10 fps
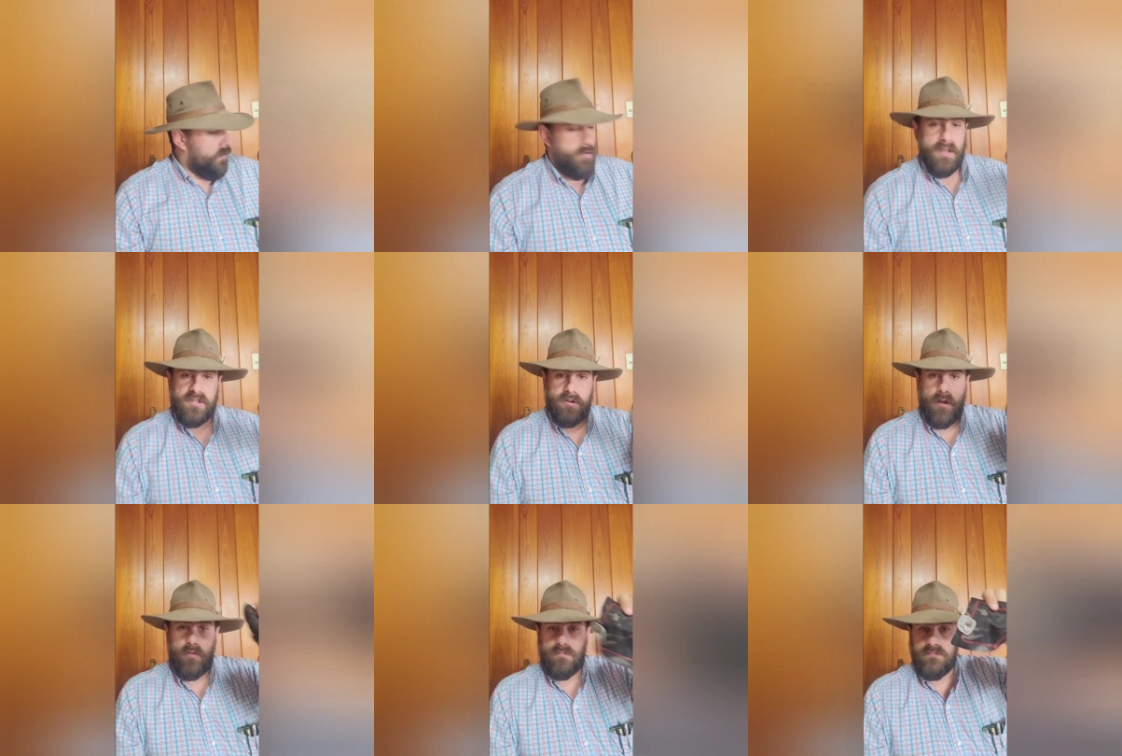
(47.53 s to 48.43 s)
You can get your
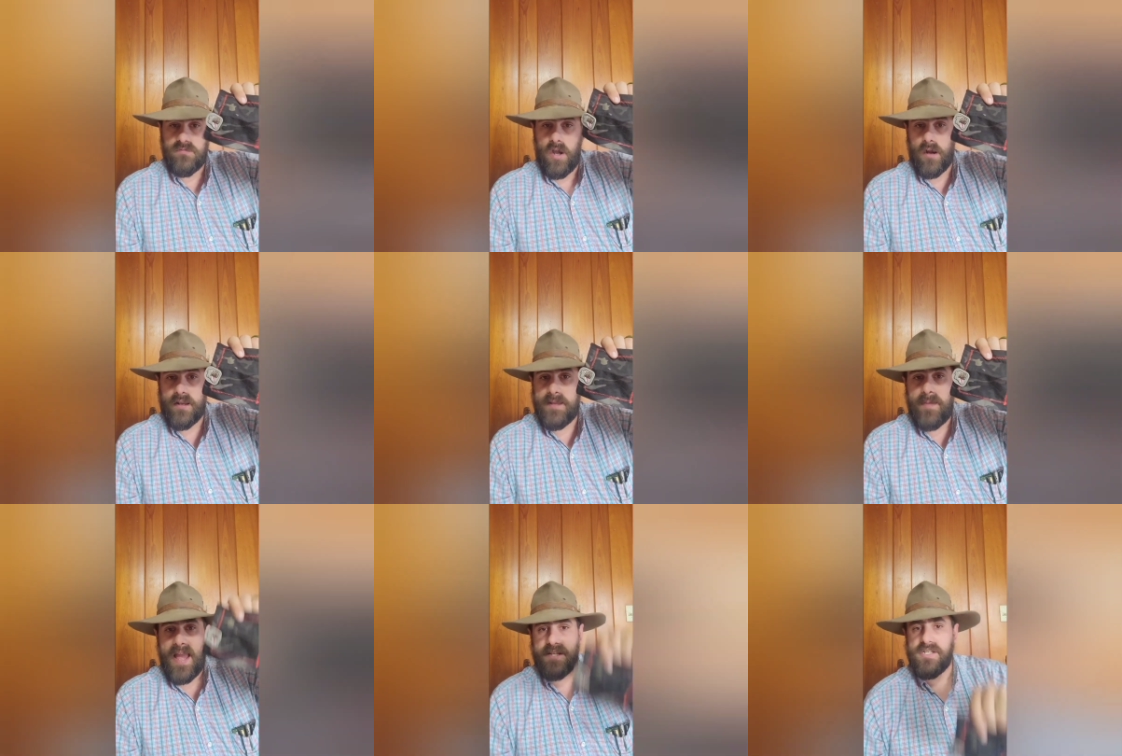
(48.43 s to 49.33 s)
own RE
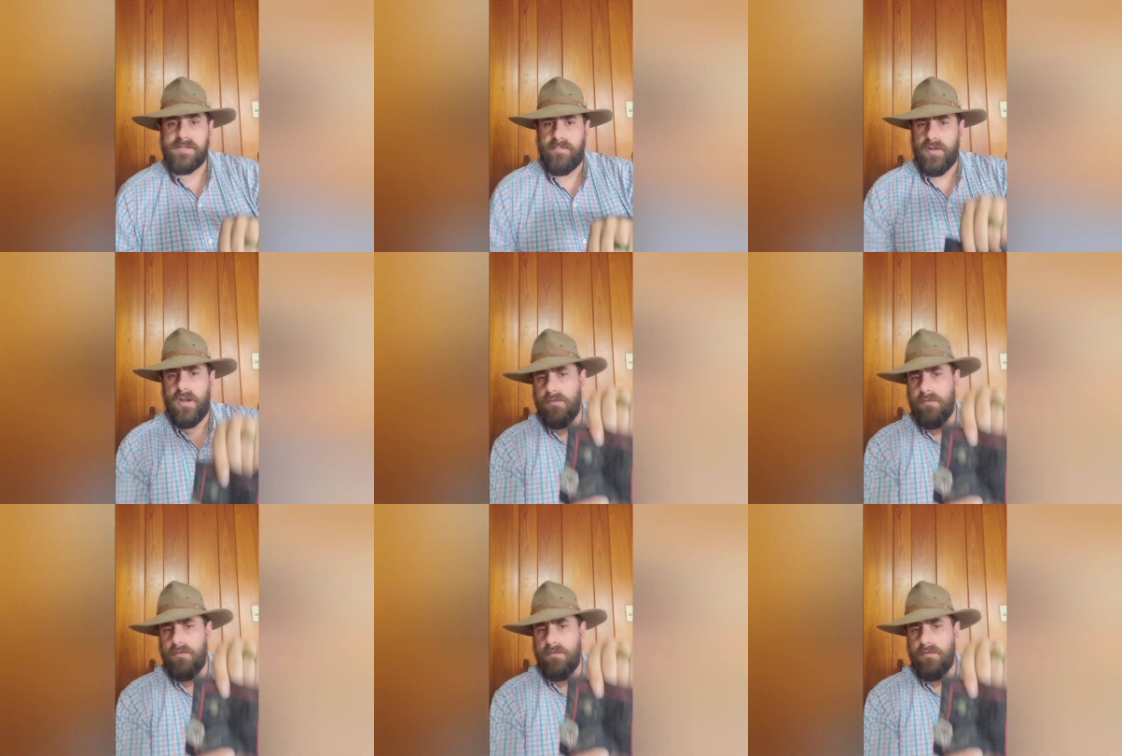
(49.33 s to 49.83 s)
patches put